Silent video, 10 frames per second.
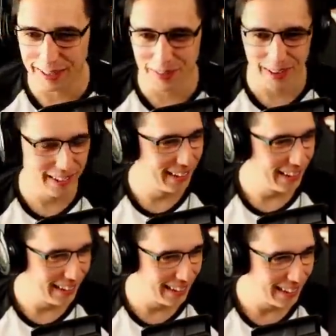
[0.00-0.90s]
him on.
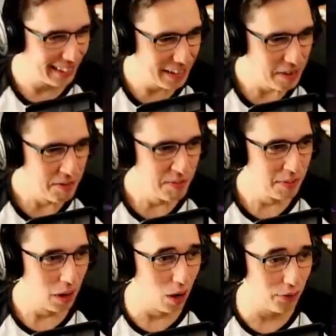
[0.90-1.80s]

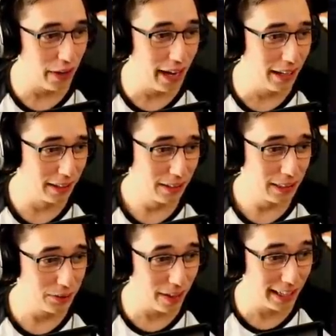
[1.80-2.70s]
Oh, Vale. He's
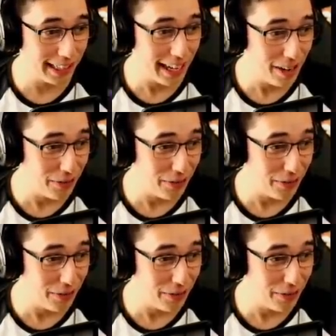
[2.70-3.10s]
right there,